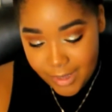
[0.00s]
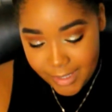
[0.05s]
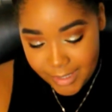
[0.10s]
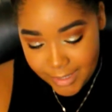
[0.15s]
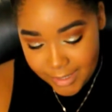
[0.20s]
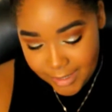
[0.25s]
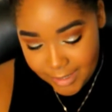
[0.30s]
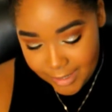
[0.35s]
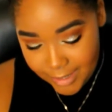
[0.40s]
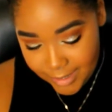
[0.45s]

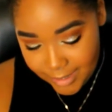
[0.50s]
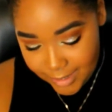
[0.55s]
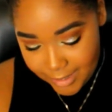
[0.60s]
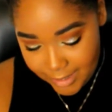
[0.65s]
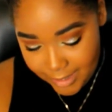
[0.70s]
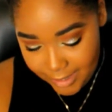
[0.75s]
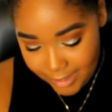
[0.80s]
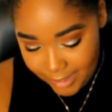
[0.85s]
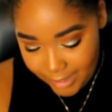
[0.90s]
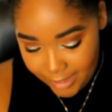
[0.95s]
This is
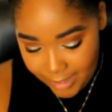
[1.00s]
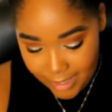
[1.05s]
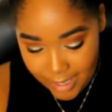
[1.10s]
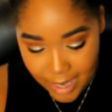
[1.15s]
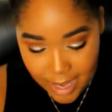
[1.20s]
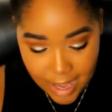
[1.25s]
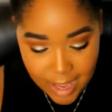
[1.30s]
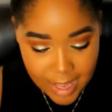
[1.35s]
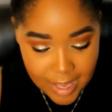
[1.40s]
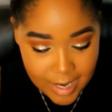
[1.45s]
the
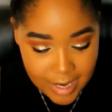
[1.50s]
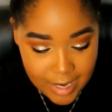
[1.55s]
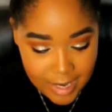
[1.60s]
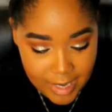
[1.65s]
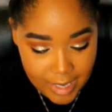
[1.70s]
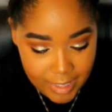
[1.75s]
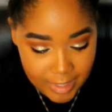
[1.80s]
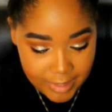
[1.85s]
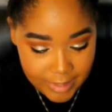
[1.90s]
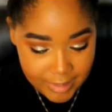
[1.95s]
NYX